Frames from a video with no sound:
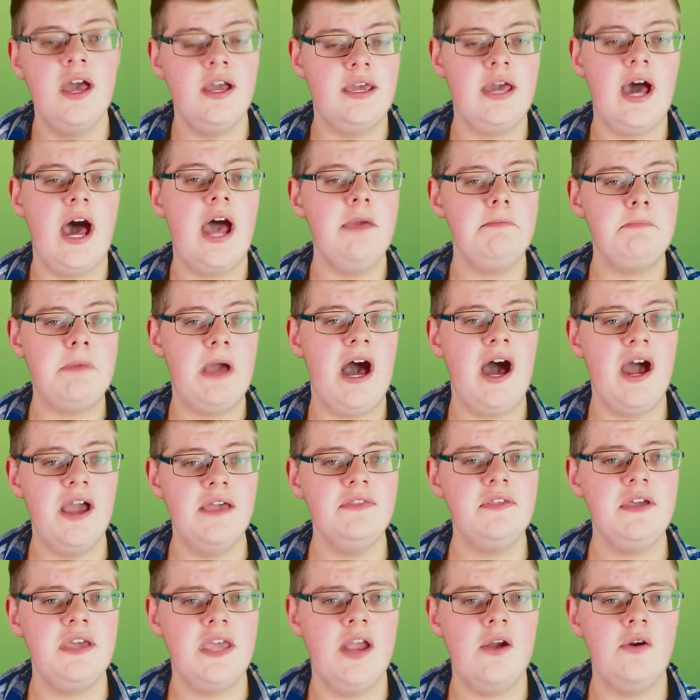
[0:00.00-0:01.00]
guy
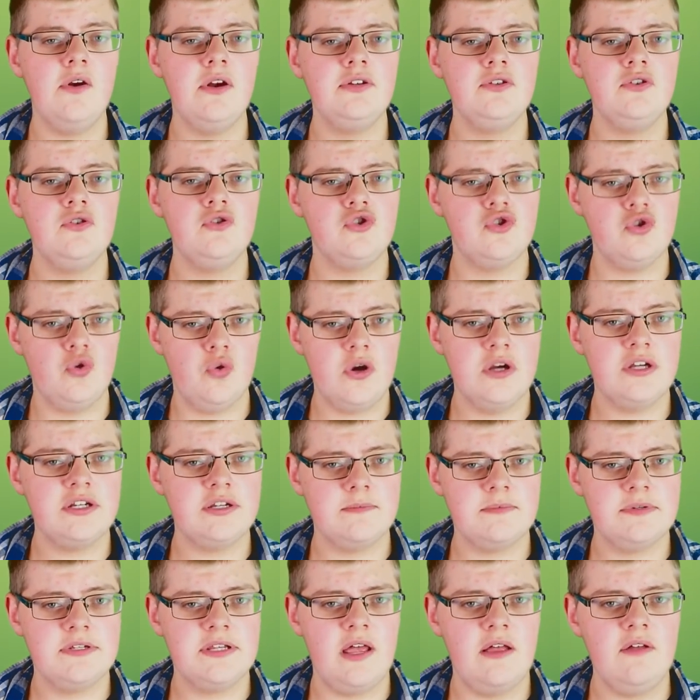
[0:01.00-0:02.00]
behind the character, George
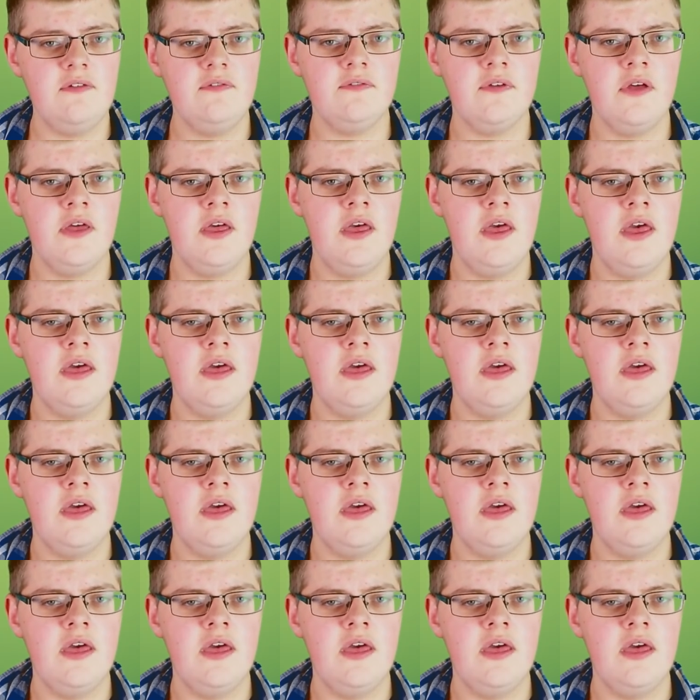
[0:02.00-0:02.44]
himself,